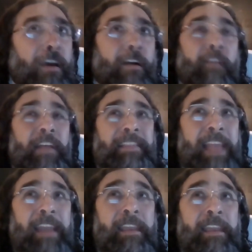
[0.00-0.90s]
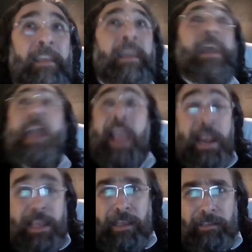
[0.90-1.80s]
of attacking
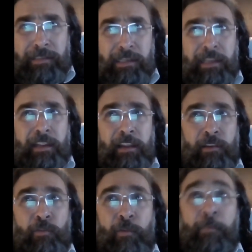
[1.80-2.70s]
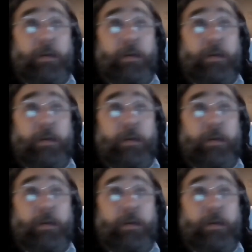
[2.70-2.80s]
any country in Europe,